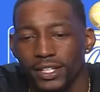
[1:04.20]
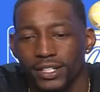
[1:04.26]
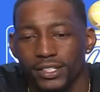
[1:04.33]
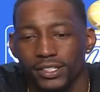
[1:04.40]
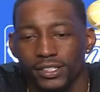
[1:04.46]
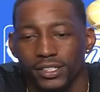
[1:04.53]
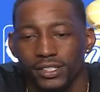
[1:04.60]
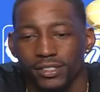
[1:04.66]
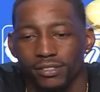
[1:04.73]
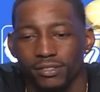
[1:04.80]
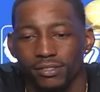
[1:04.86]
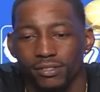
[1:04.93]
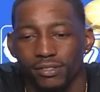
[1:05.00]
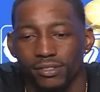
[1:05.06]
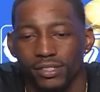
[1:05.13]
think he's
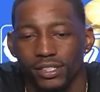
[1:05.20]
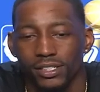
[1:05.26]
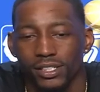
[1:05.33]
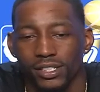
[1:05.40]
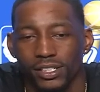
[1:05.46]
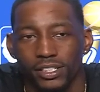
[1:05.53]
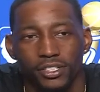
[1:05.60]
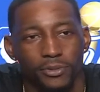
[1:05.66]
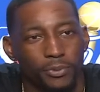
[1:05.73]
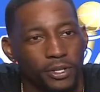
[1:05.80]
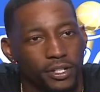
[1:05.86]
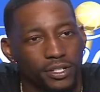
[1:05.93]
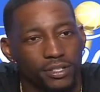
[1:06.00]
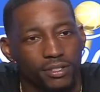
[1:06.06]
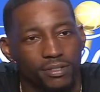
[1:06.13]
in he's in good
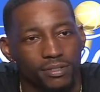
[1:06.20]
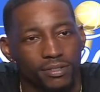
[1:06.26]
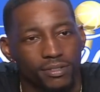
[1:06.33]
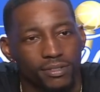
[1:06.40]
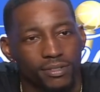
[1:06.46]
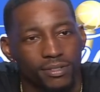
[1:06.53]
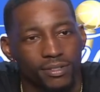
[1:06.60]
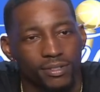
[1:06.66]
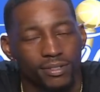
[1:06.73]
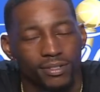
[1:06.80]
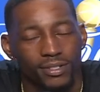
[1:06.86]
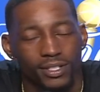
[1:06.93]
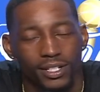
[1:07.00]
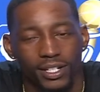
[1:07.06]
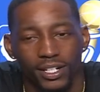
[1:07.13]
spirits.
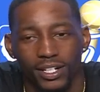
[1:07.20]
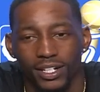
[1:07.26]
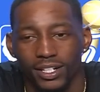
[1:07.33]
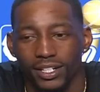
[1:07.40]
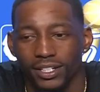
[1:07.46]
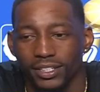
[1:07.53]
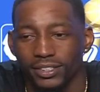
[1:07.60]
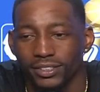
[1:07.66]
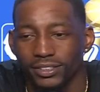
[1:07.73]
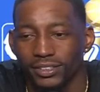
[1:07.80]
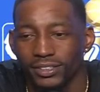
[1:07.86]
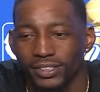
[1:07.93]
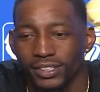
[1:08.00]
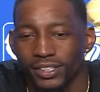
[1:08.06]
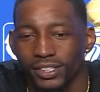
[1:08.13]
Uh,
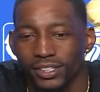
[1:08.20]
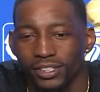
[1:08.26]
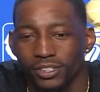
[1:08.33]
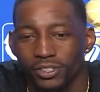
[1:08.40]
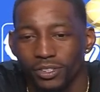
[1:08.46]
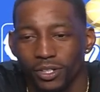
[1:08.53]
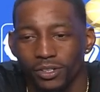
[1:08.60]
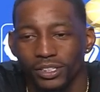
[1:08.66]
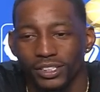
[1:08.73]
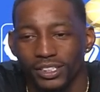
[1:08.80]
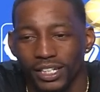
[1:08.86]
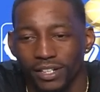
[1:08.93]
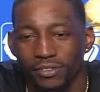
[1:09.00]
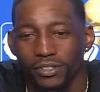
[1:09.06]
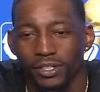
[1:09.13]
you know, he's
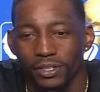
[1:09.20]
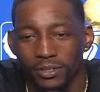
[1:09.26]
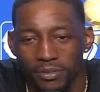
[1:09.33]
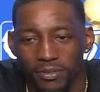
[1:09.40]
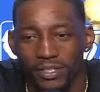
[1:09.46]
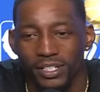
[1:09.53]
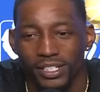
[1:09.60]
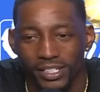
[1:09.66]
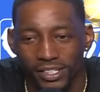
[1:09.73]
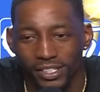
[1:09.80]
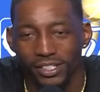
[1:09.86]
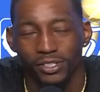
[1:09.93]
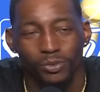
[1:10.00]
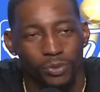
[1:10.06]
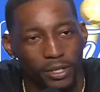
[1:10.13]
definitely
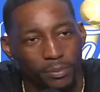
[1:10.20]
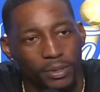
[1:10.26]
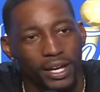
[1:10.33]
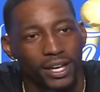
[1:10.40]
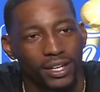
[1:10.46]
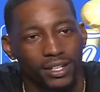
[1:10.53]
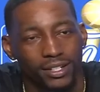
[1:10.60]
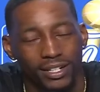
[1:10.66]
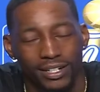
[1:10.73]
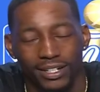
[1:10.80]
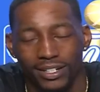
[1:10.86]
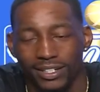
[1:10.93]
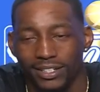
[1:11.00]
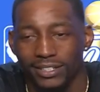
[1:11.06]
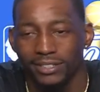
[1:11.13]
inching his way back.
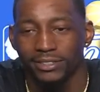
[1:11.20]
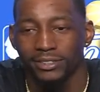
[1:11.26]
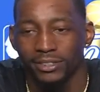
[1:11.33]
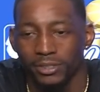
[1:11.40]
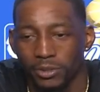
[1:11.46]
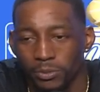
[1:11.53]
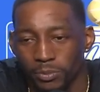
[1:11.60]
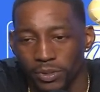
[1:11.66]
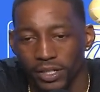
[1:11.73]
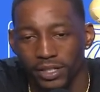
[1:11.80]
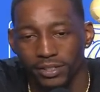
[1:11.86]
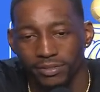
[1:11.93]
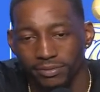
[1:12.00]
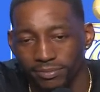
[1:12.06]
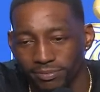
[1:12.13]
Uh,
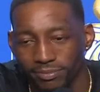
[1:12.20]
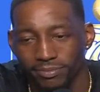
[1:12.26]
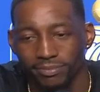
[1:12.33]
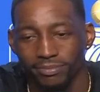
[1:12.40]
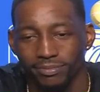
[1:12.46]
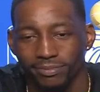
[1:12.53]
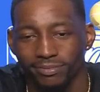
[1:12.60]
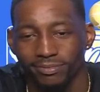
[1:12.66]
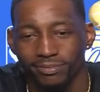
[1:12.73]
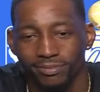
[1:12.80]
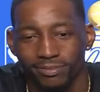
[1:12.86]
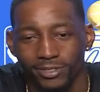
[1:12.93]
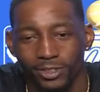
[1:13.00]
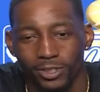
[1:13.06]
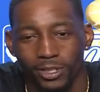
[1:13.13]
but
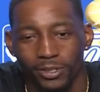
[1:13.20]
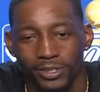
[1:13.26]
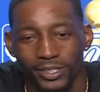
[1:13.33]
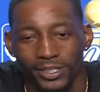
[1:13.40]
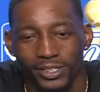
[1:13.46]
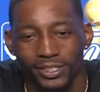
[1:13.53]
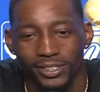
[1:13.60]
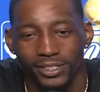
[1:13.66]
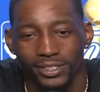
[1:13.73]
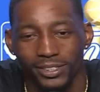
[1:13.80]
you know, it,